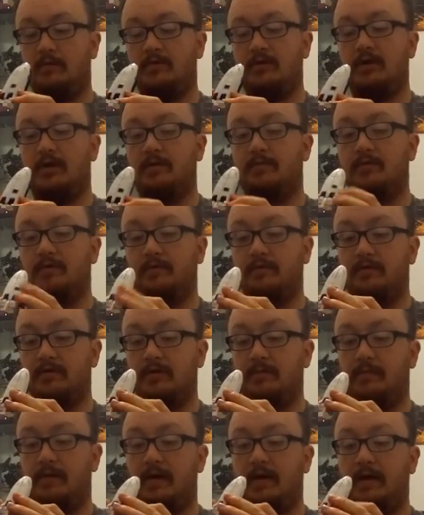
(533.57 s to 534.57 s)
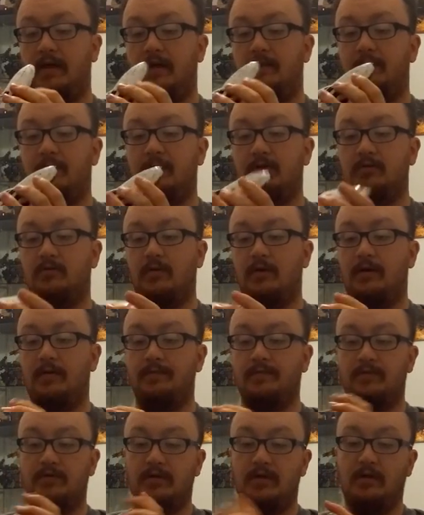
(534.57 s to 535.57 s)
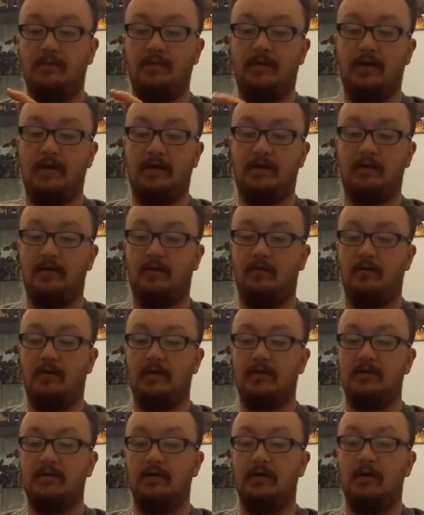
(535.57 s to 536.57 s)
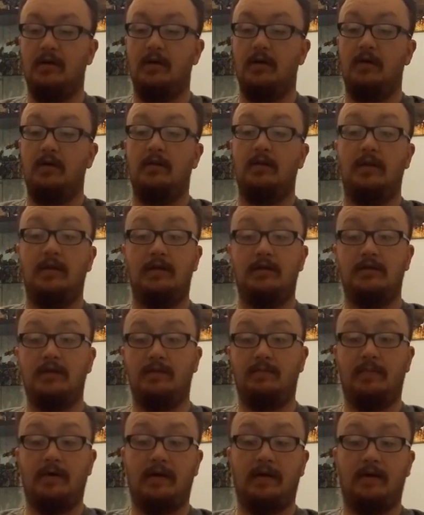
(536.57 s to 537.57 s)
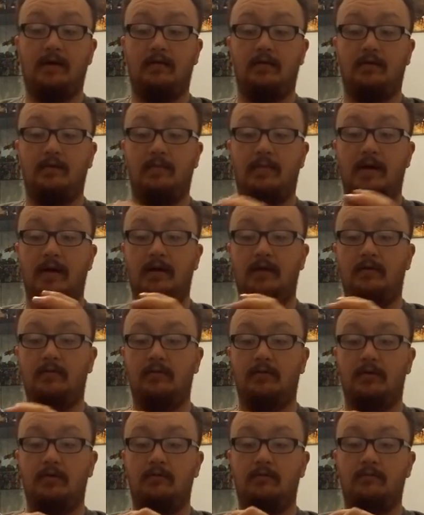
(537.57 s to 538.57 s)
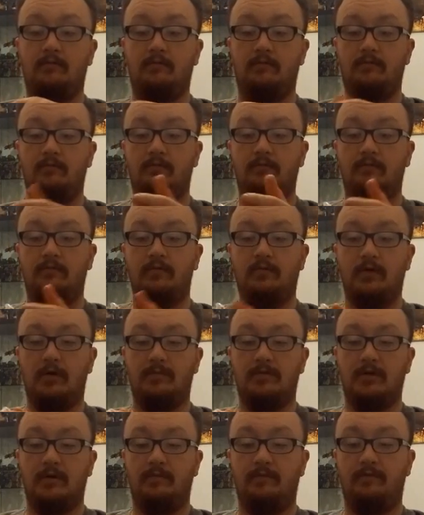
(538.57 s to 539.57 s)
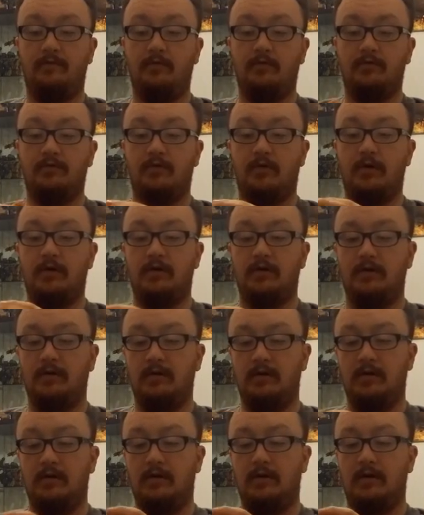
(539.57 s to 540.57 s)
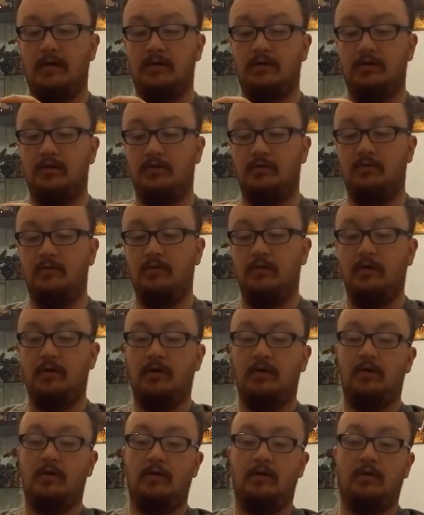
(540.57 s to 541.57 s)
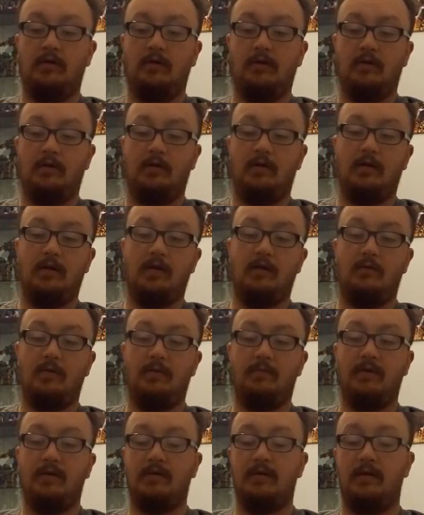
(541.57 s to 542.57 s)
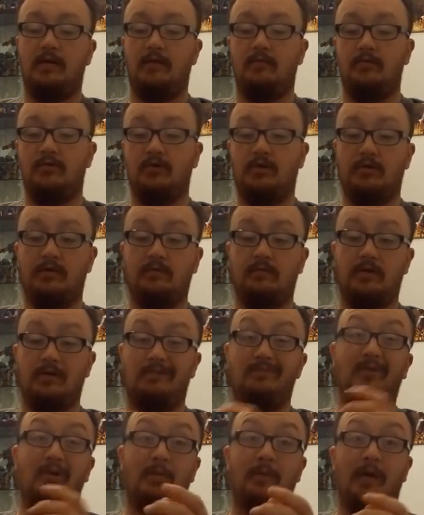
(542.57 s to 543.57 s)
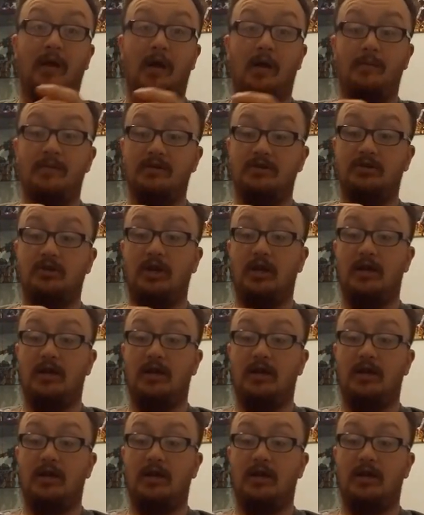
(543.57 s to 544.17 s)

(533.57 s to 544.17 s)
which helps obviously peg them in as well, so they'll peg into the wings. The jetpack here at the back comes up, folds around like so. That wee bit there that will become his